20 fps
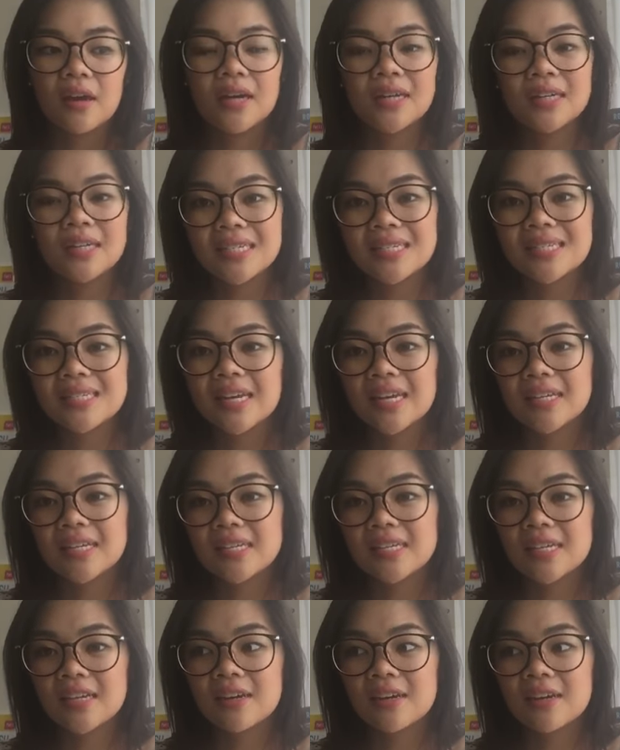
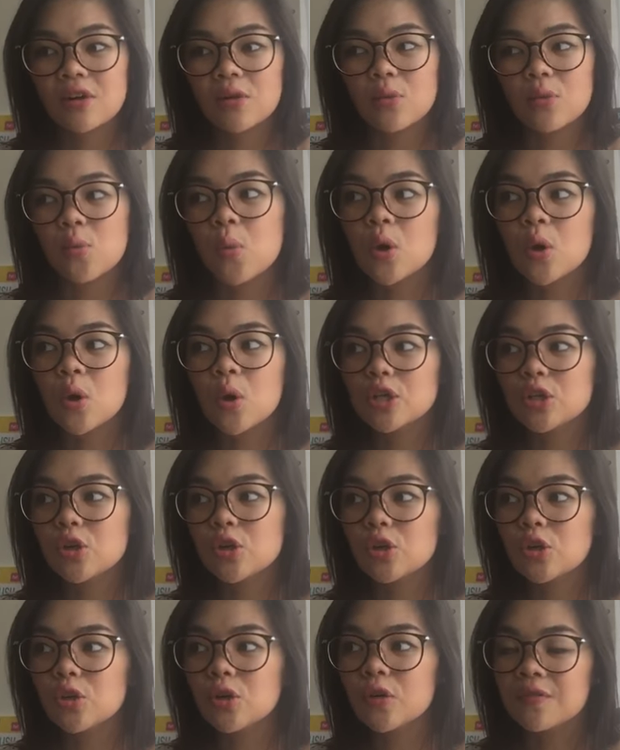understanding what
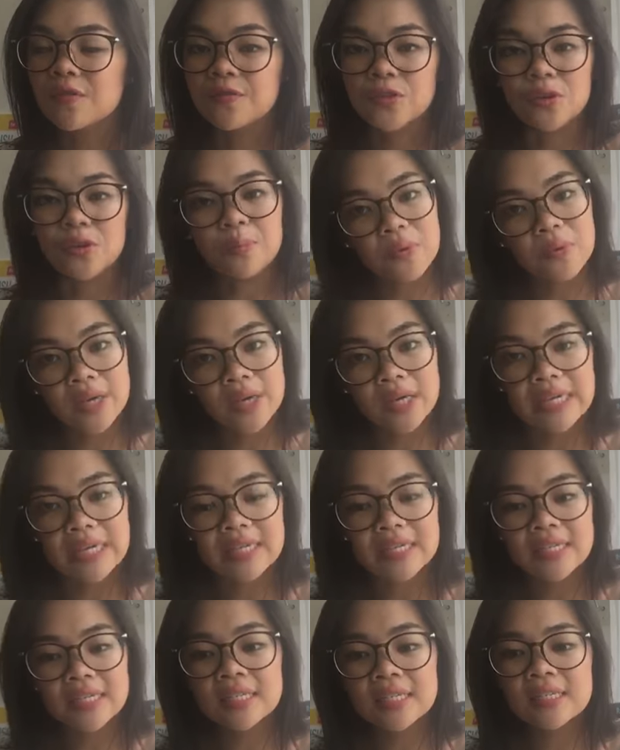your viewpoint
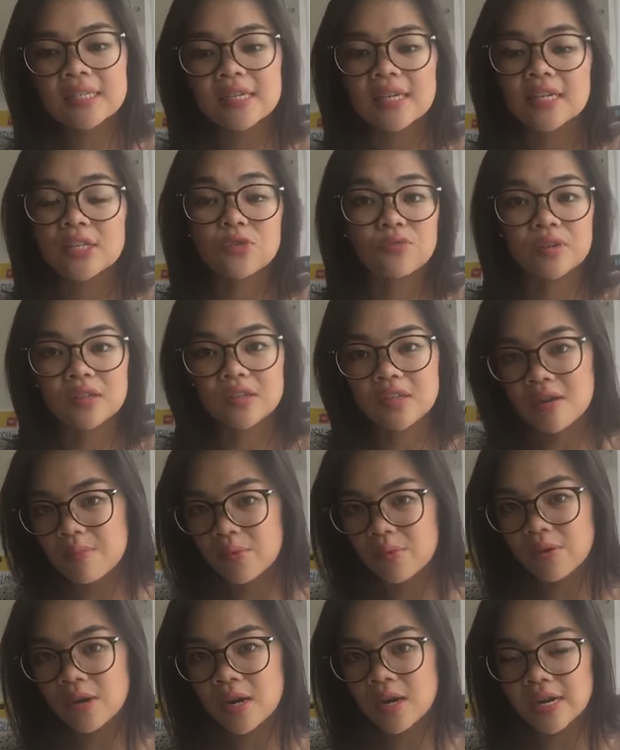is really
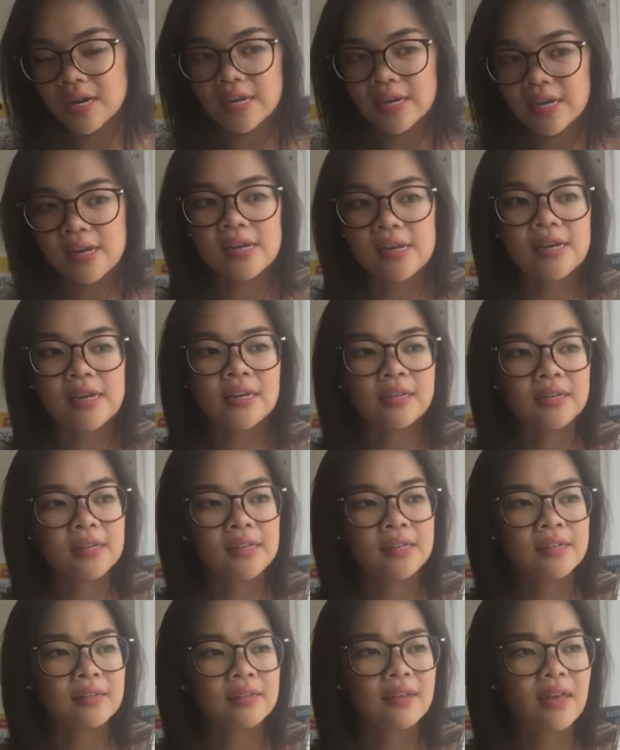important in
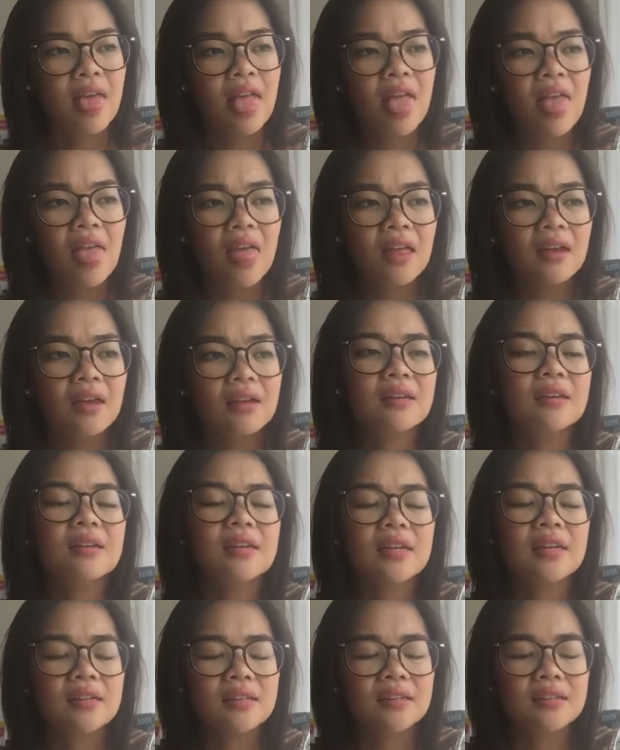
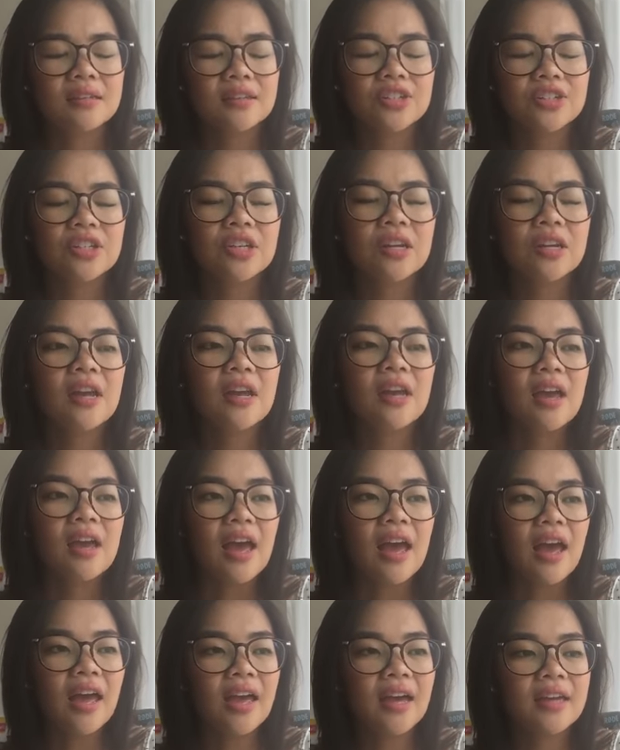English.
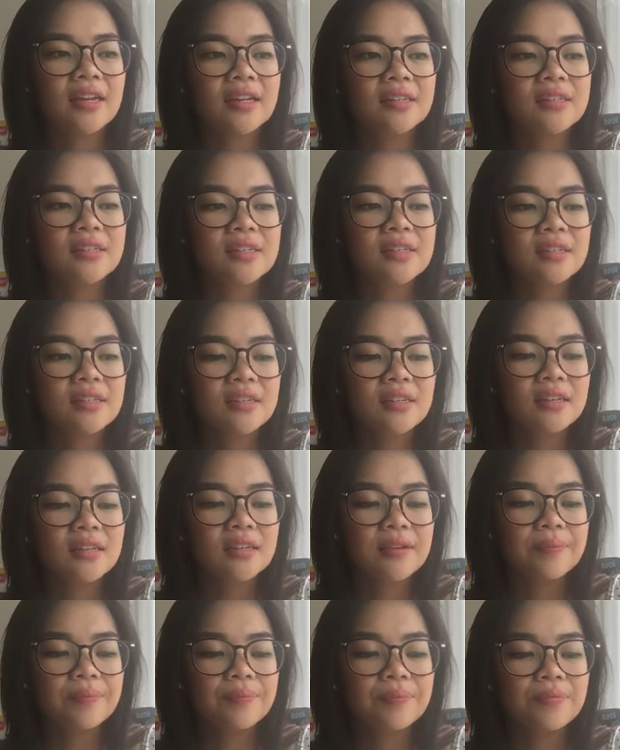And
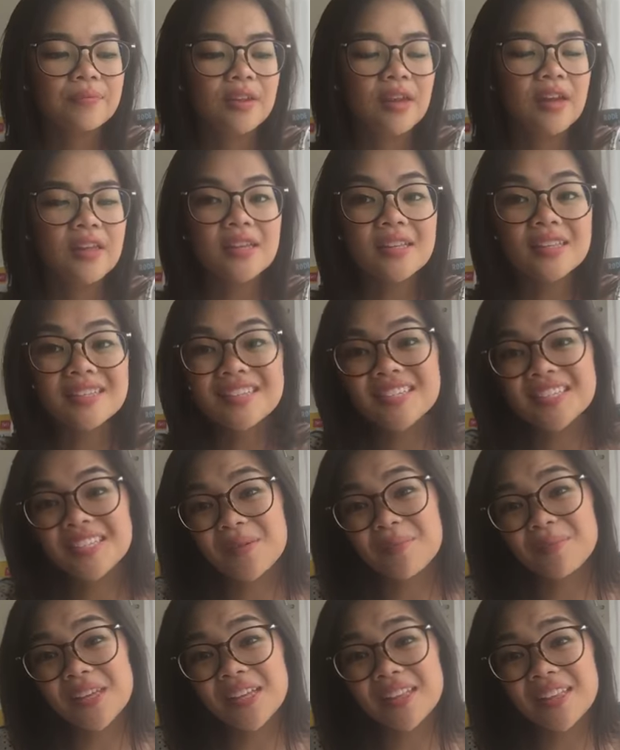I think this is
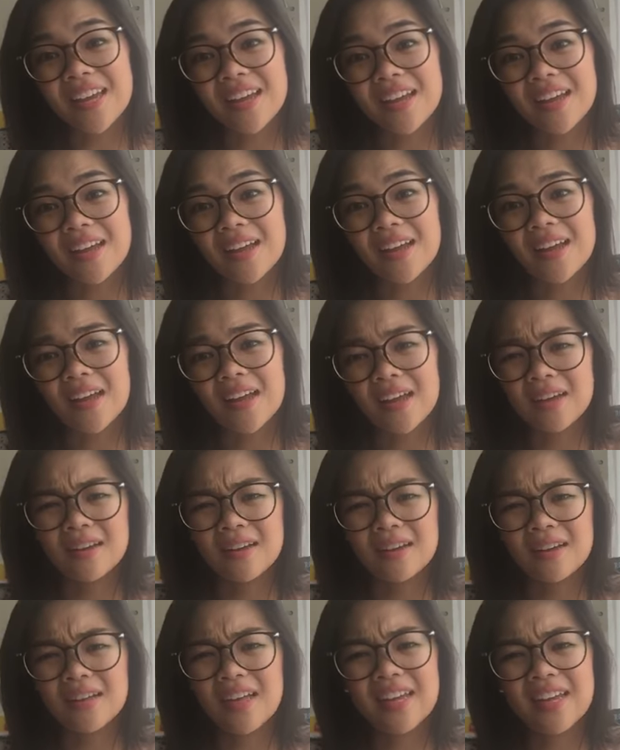something that
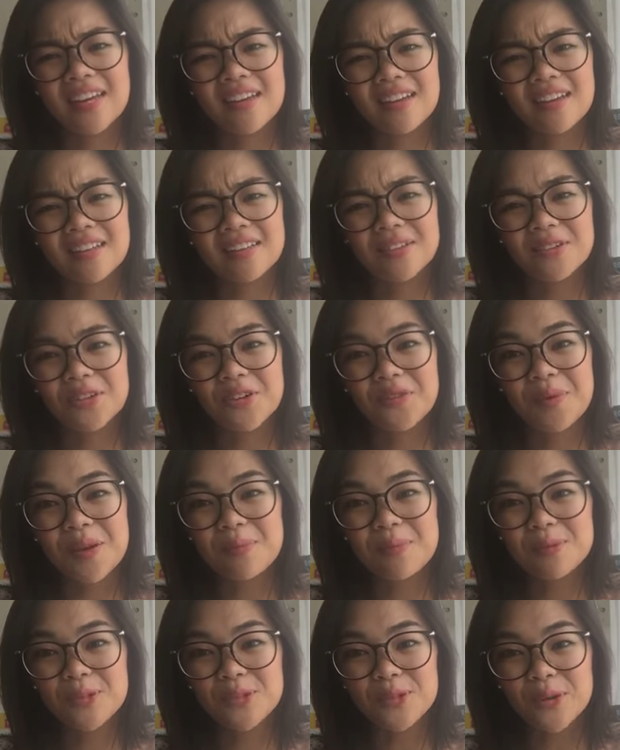like a lot of
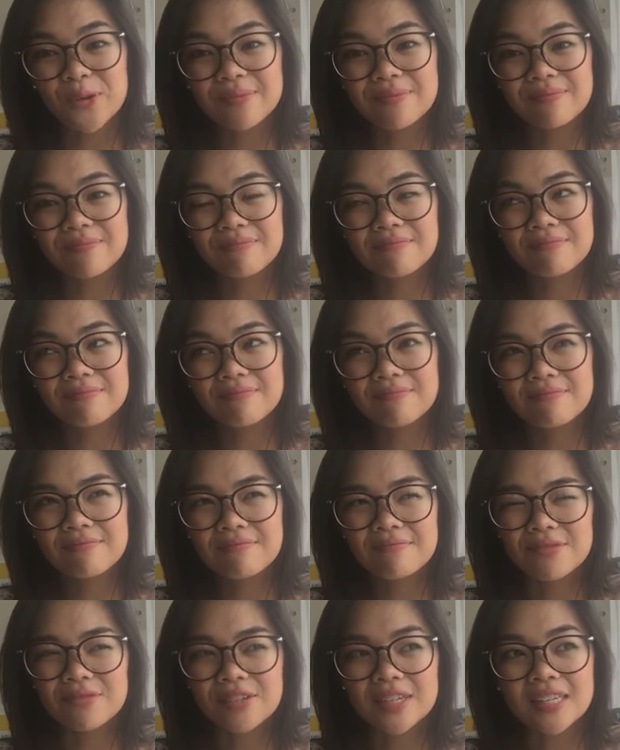people don't
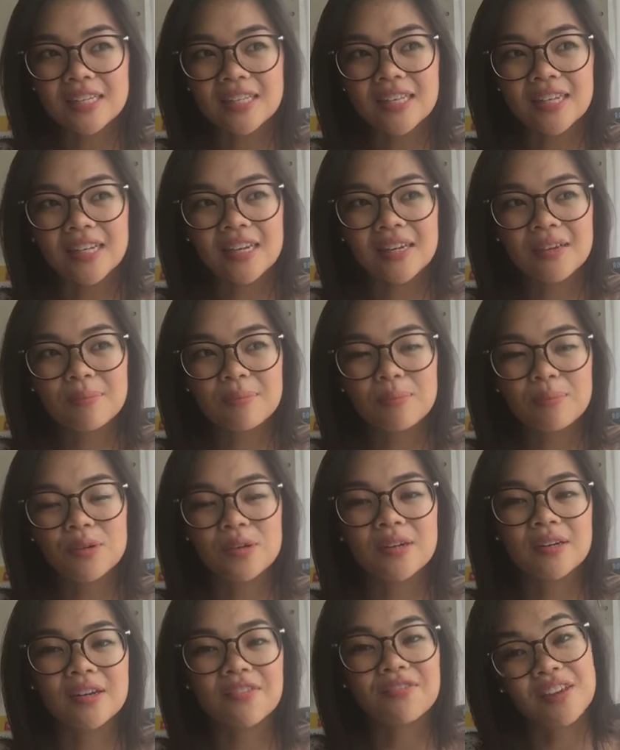really put
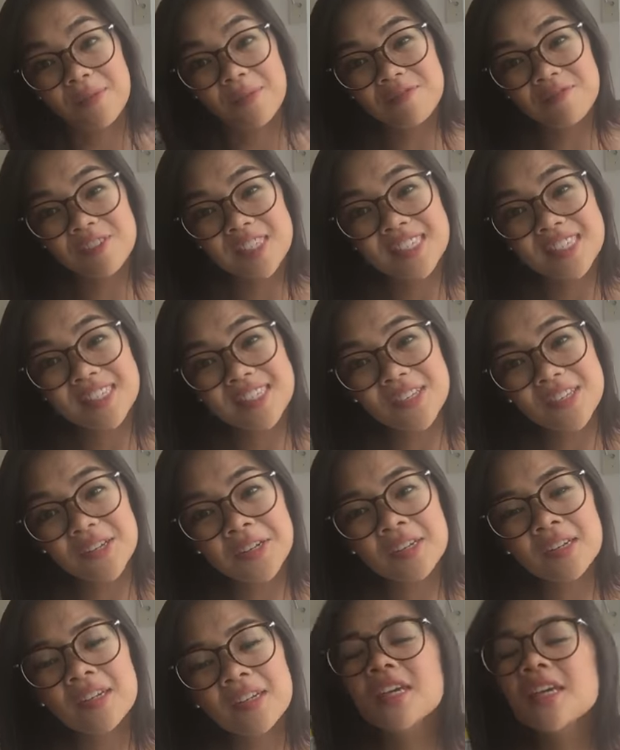enough emphasis
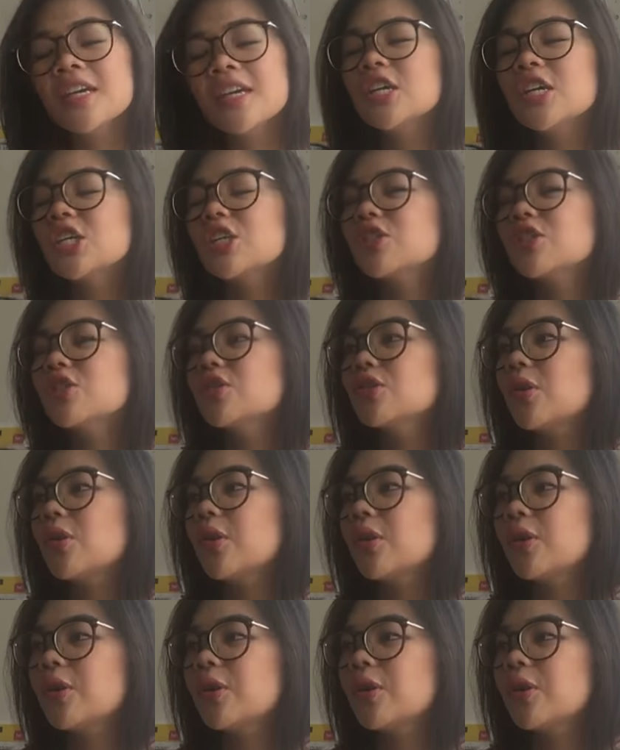on. So